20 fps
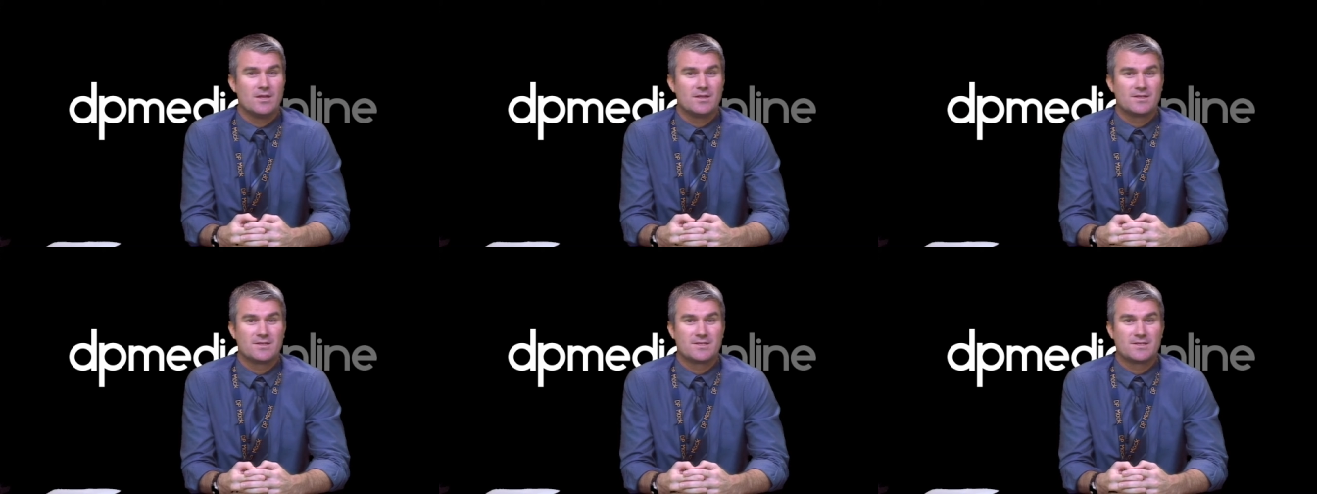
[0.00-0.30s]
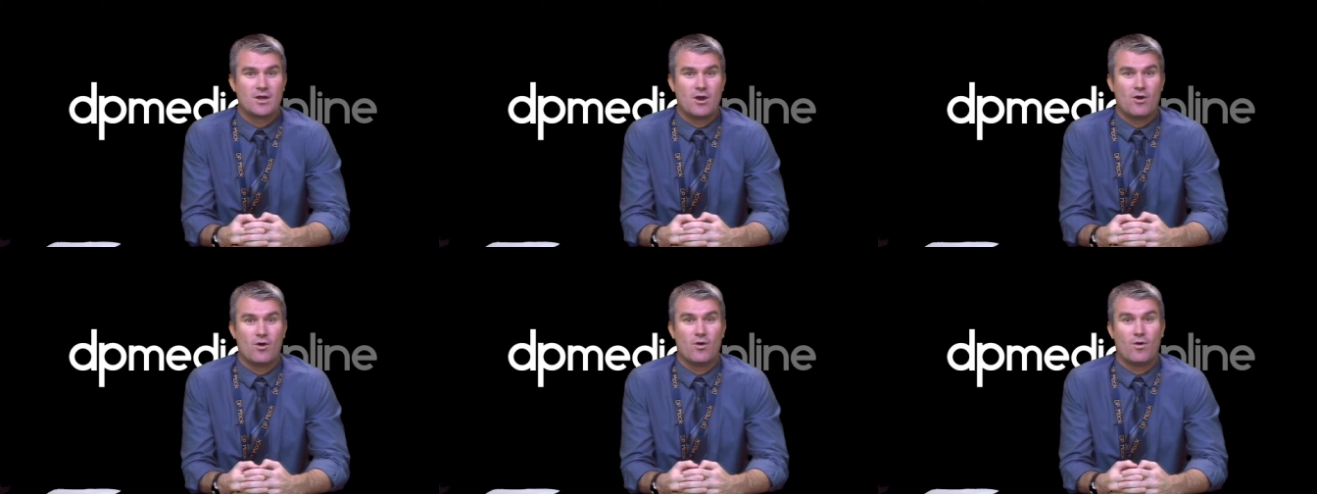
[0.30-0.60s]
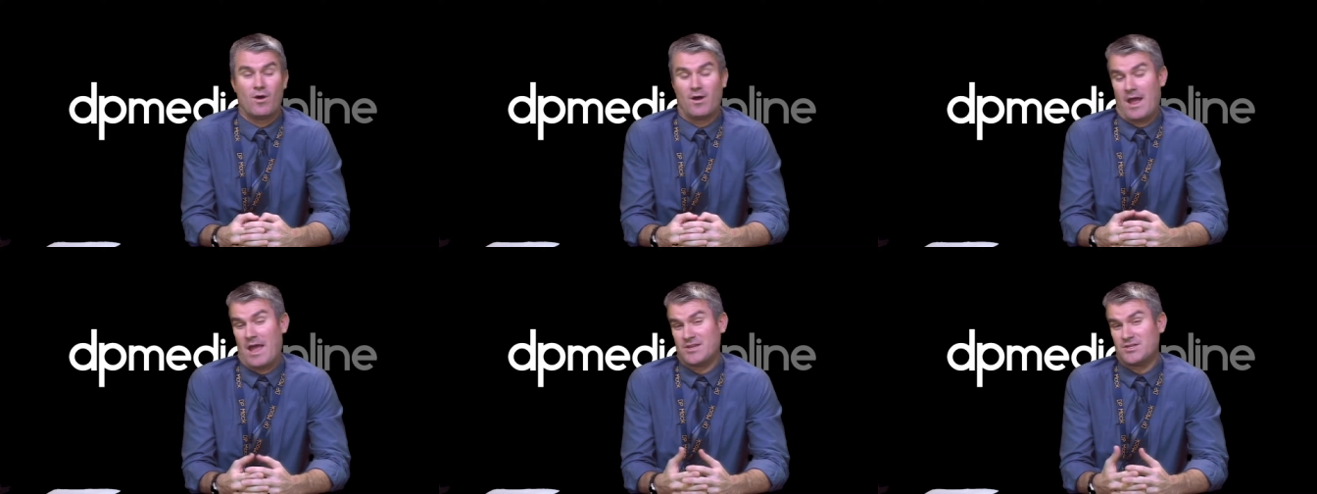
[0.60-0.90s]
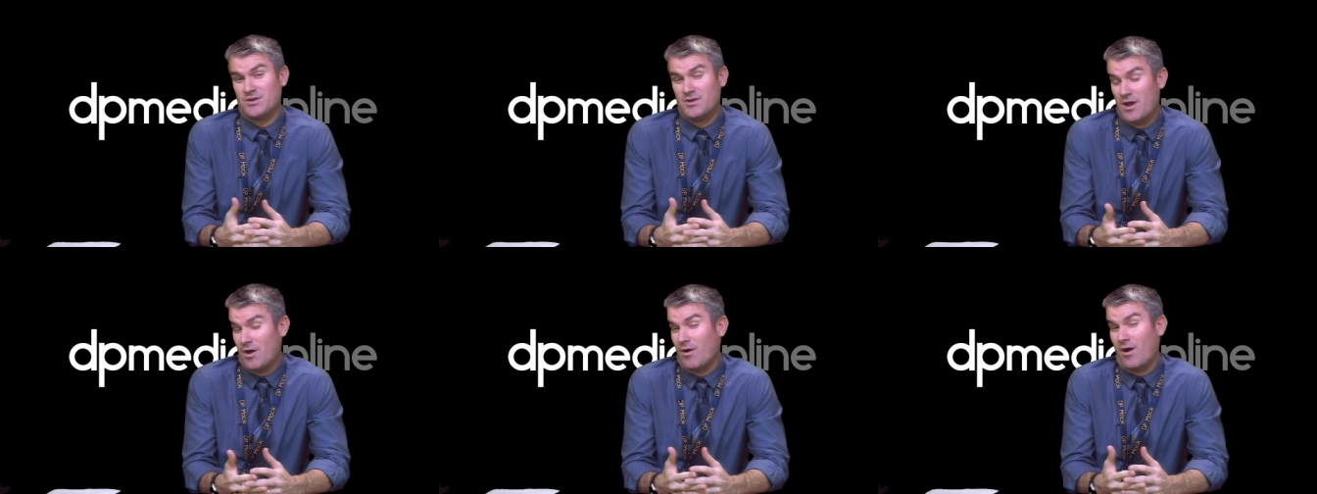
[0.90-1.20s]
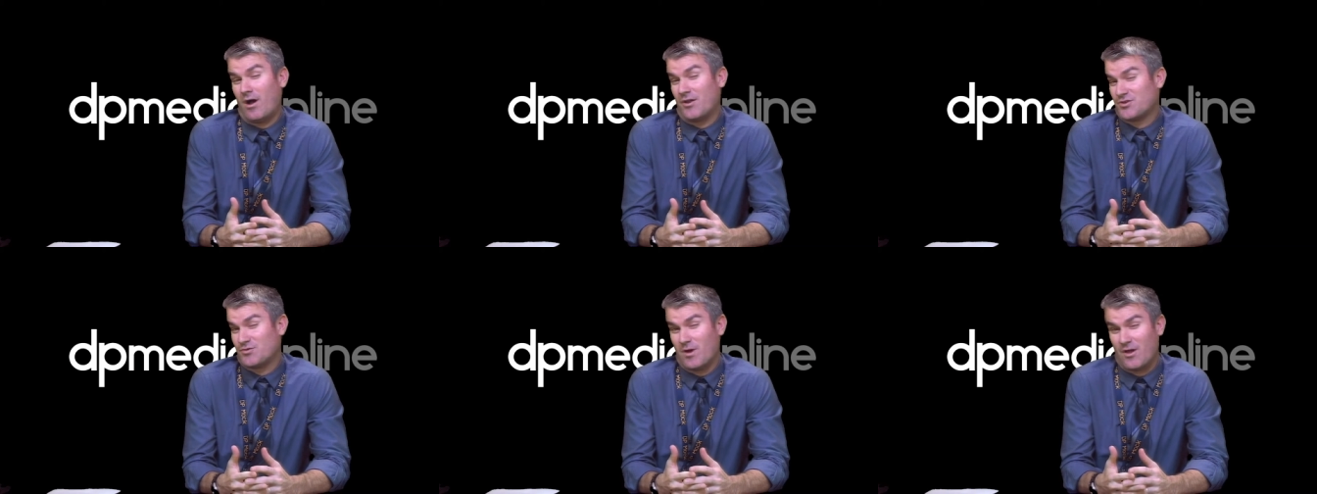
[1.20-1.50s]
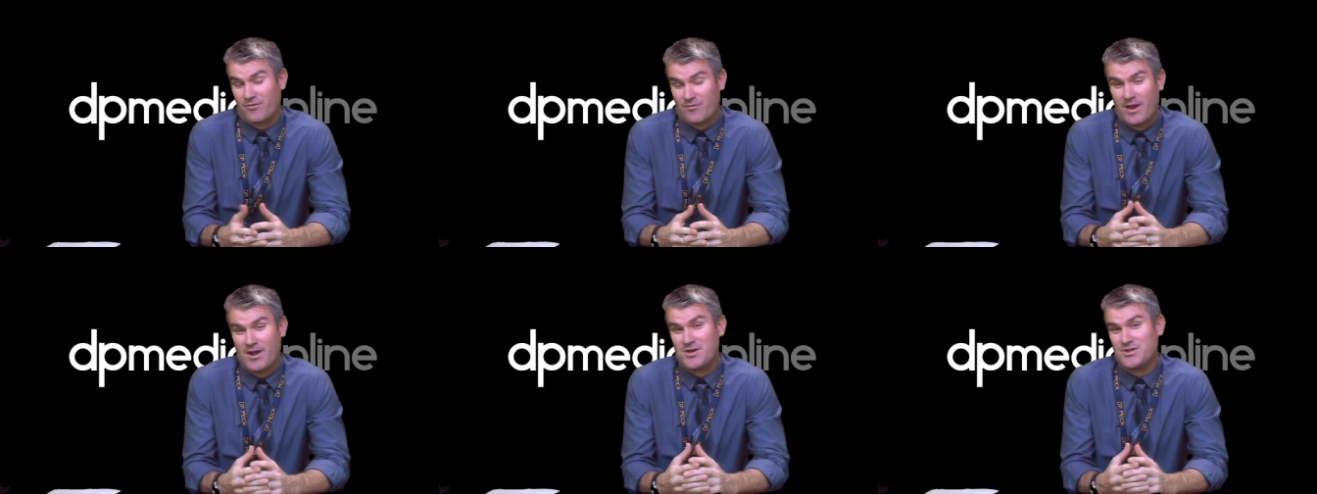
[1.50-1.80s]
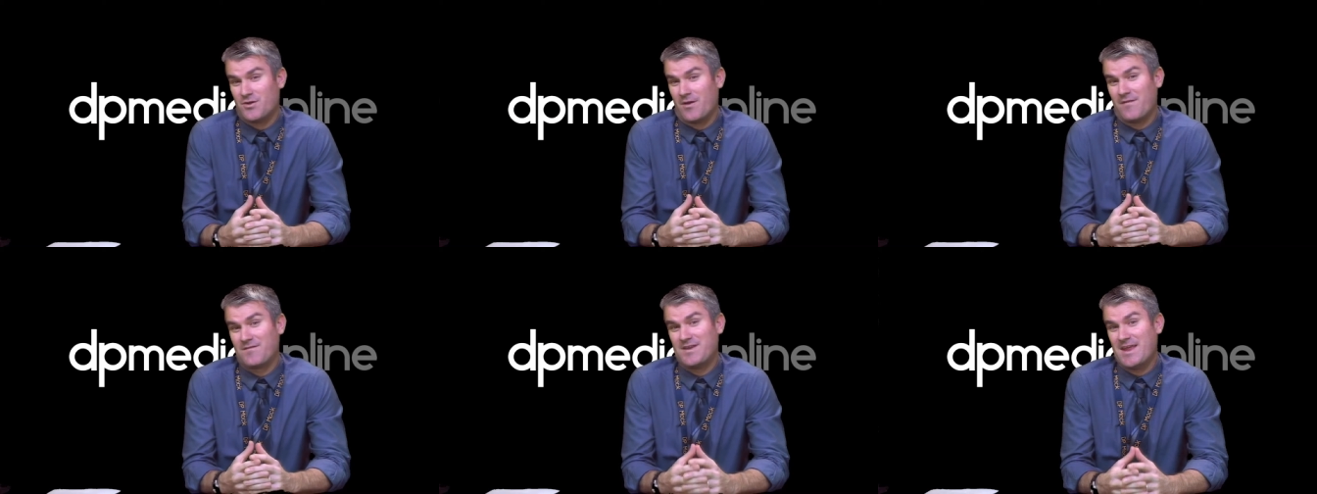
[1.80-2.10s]
So as you know, all 12th
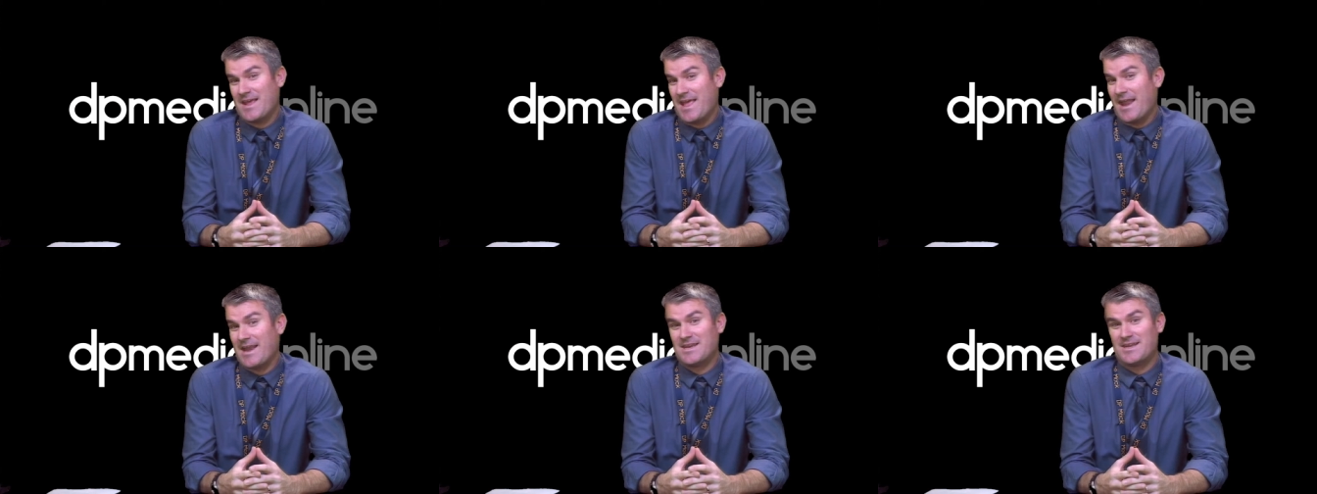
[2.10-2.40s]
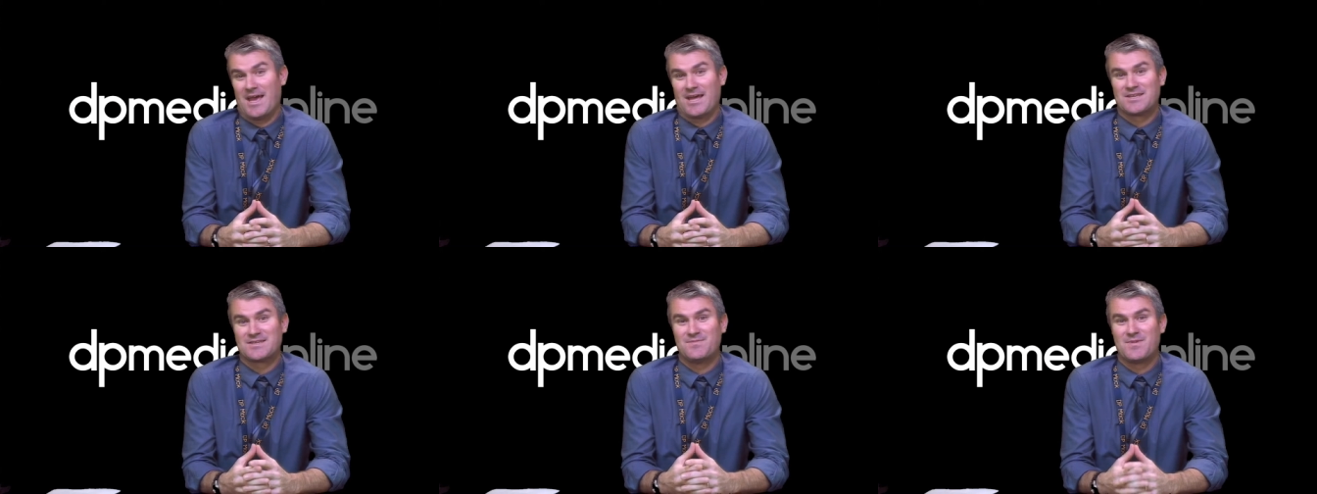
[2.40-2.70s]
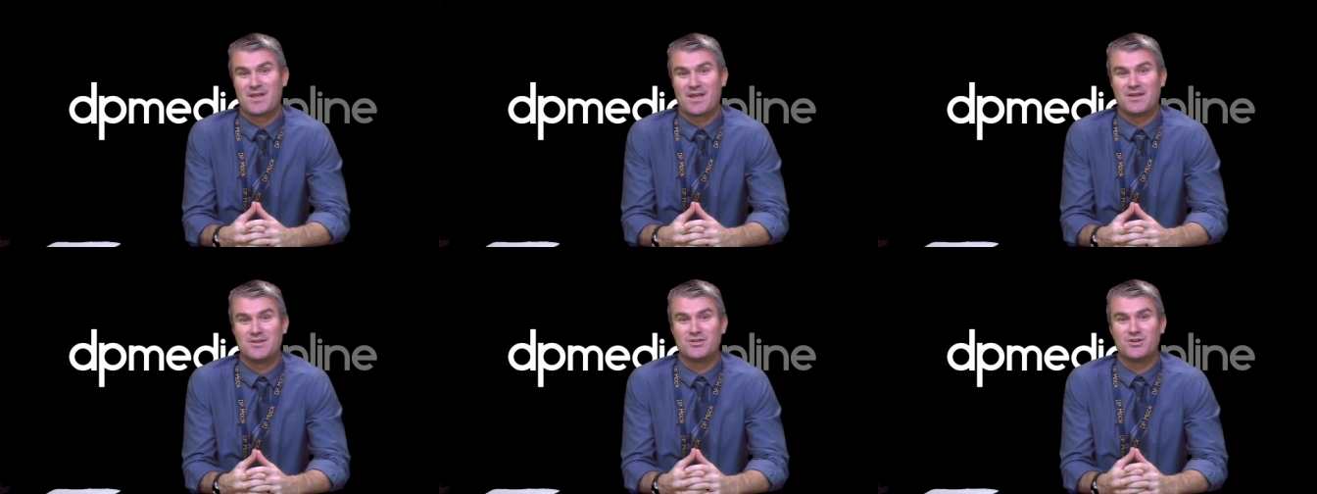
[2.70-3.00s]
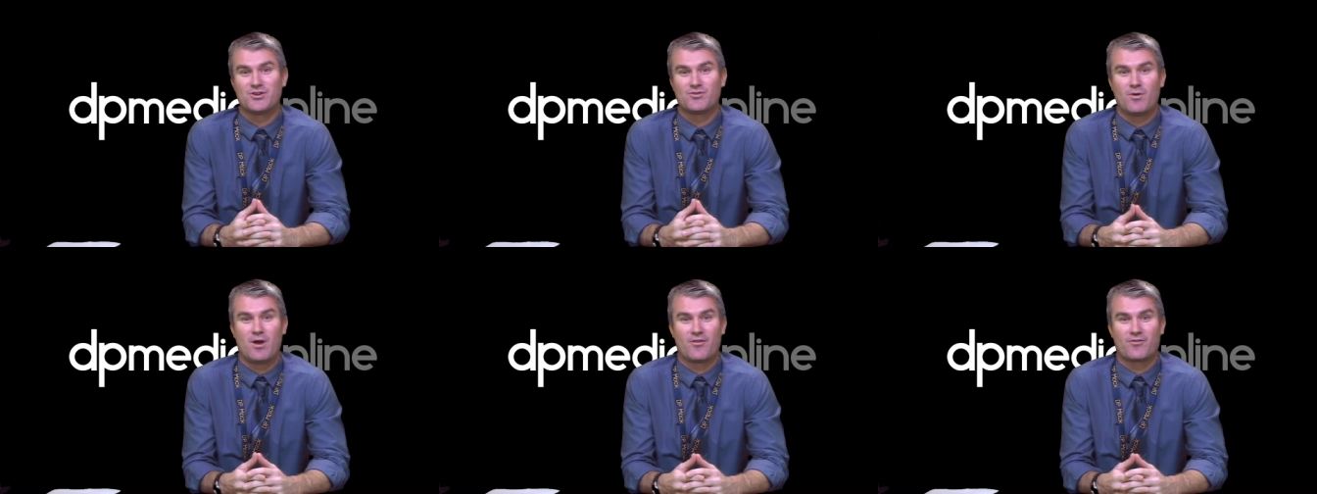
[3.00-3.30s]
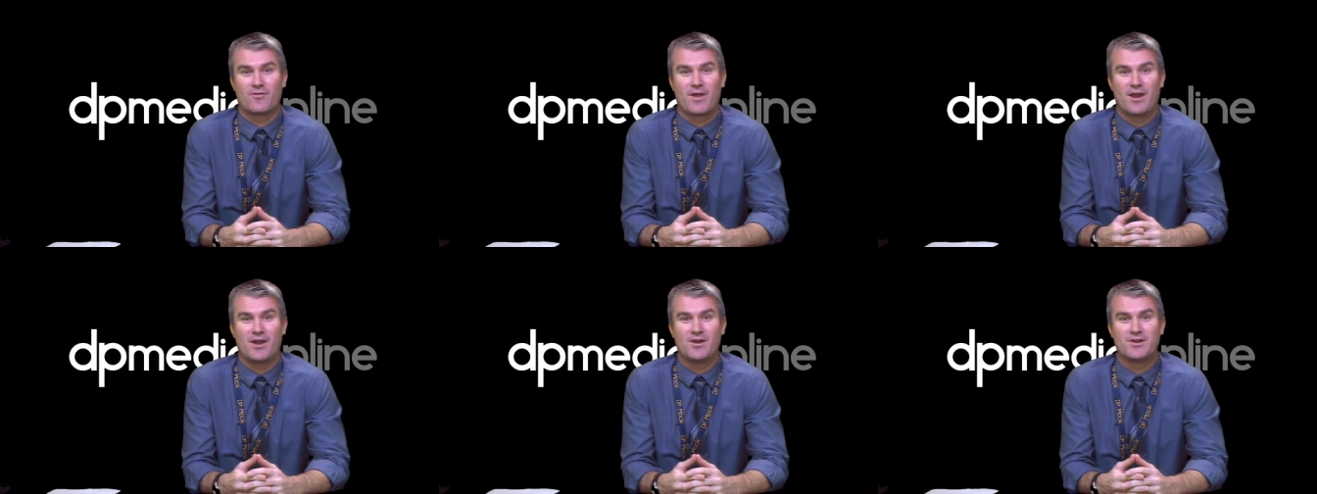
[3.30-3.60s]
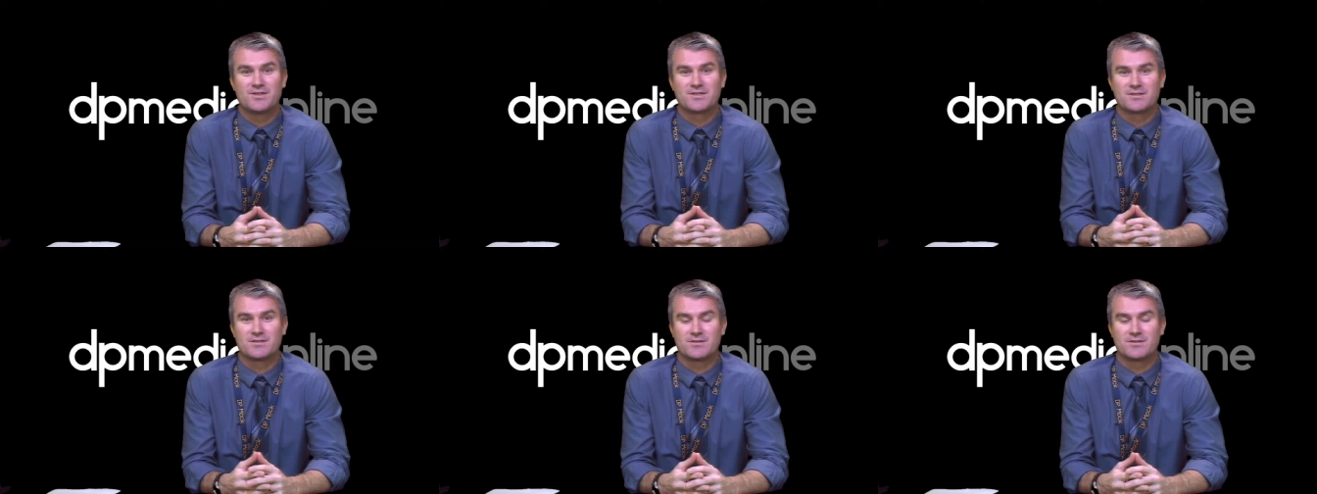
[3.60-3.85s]
graders don't have to take any tests because you're 12th graders,